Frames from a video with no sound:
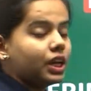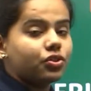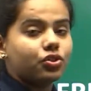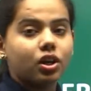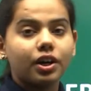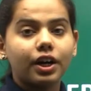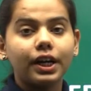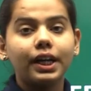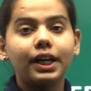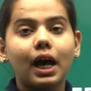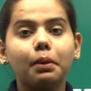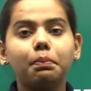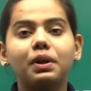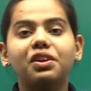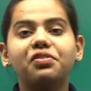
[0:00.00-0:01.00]
Children, in
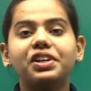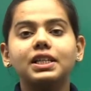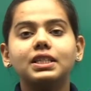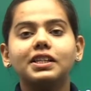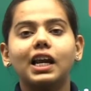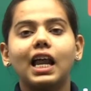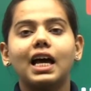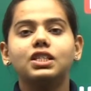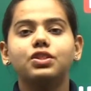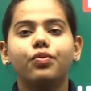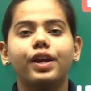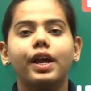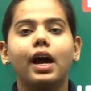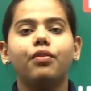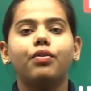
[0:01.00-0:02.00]
our previous class
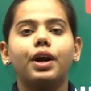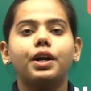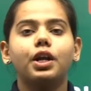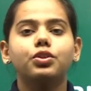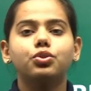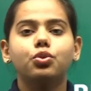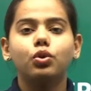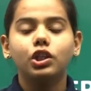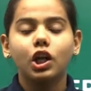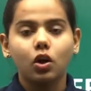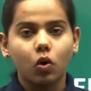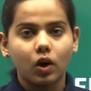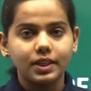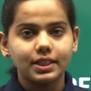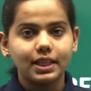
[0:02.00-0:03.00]
we have understood the
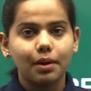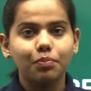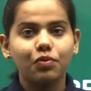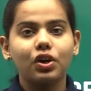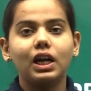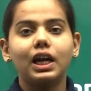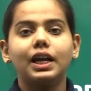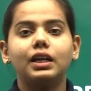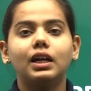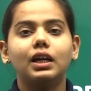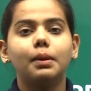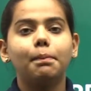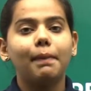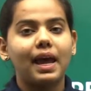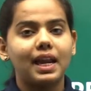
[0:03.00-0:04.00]
concept
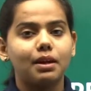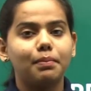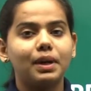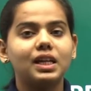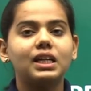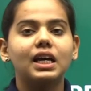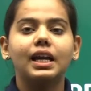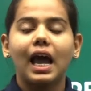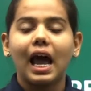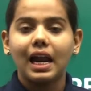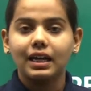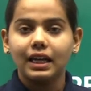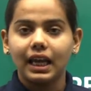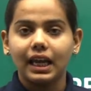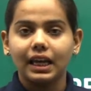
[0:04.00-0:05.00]
related perimeter
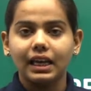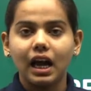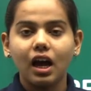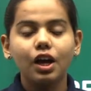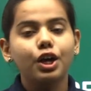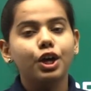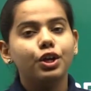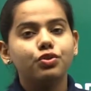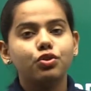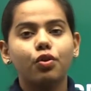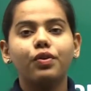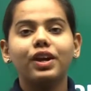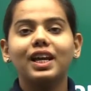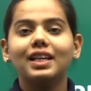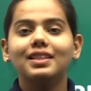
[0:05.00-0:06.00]
and area. So
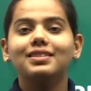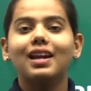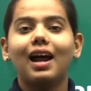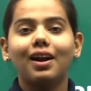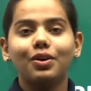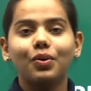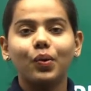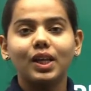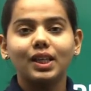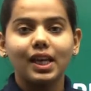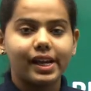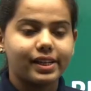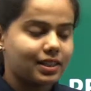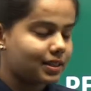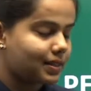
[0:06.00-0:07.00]
we can start doing the
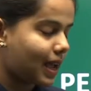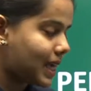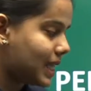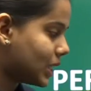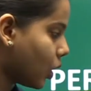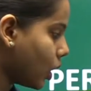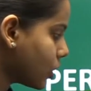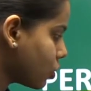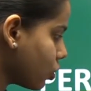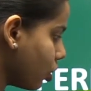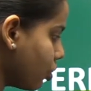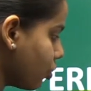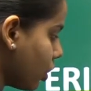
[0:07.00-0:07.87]
exercise also.